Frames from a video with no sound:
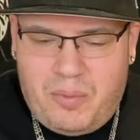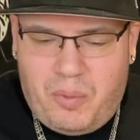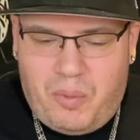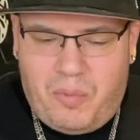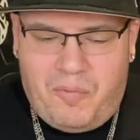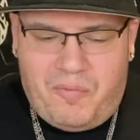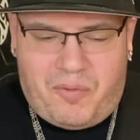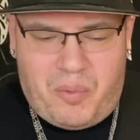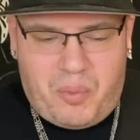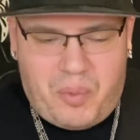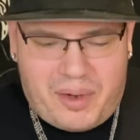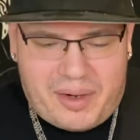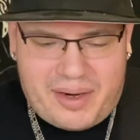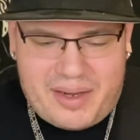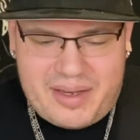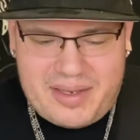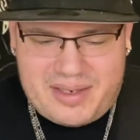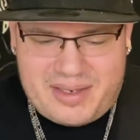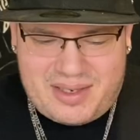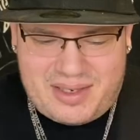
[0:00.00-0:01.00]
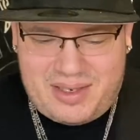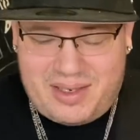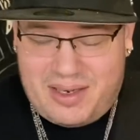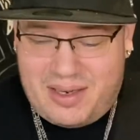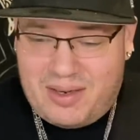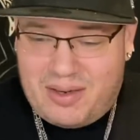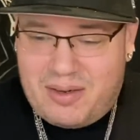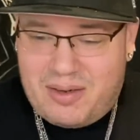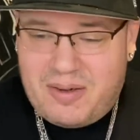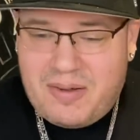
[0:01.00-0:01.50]
from what I see
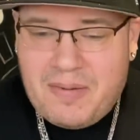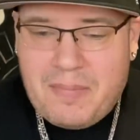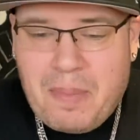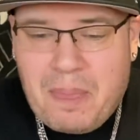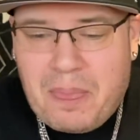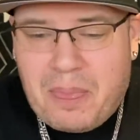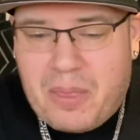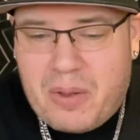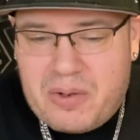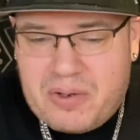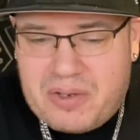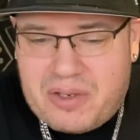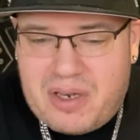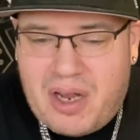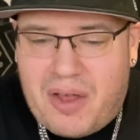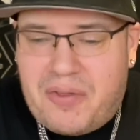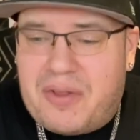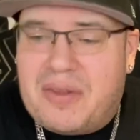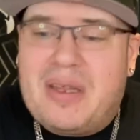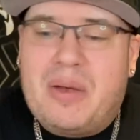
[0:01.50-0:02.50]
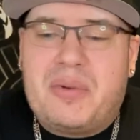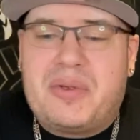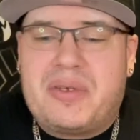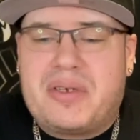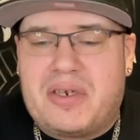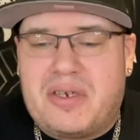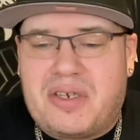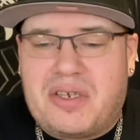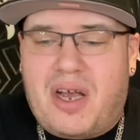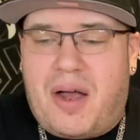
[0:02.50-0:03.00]
here, there's nothing that was
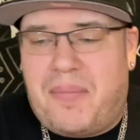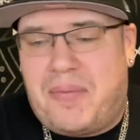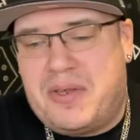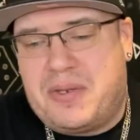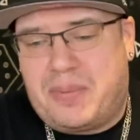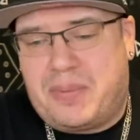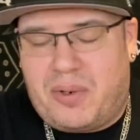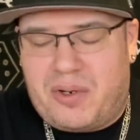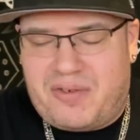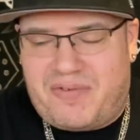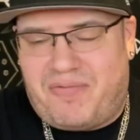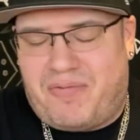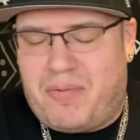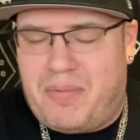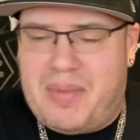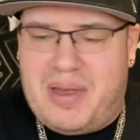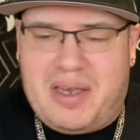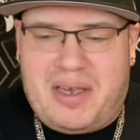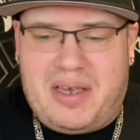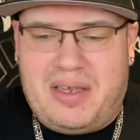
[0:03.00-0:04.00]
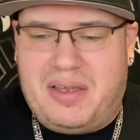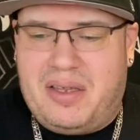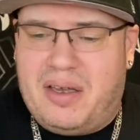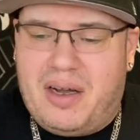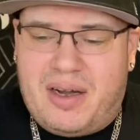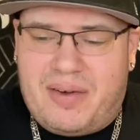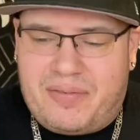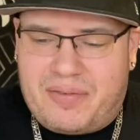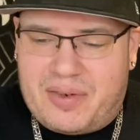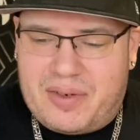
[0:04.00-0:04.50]
going to stop this person from making the
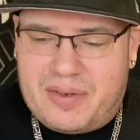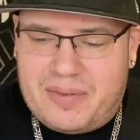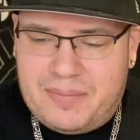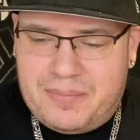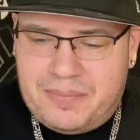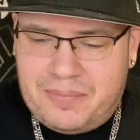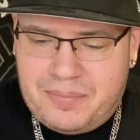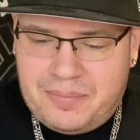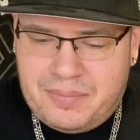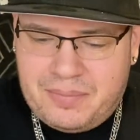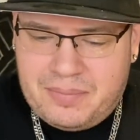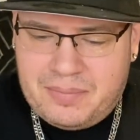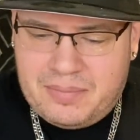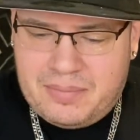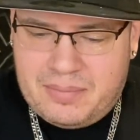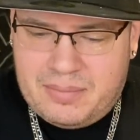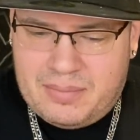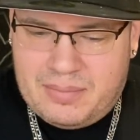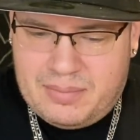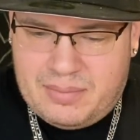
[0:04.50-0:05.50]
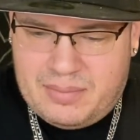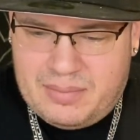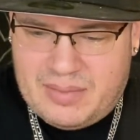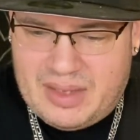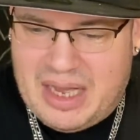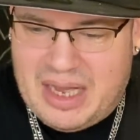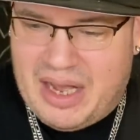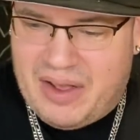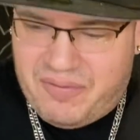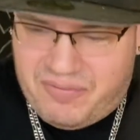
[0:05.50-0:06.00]
offer.
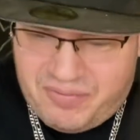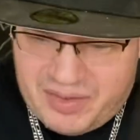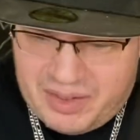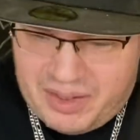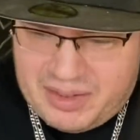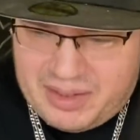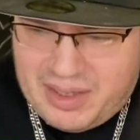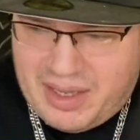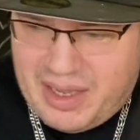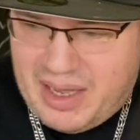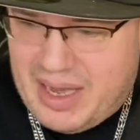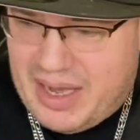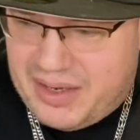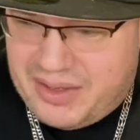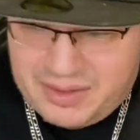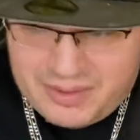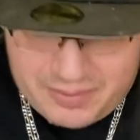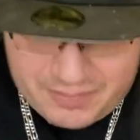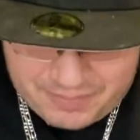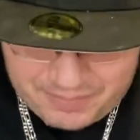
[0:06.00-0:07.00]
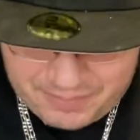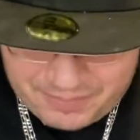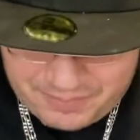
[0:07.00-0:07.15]
I feel like they had to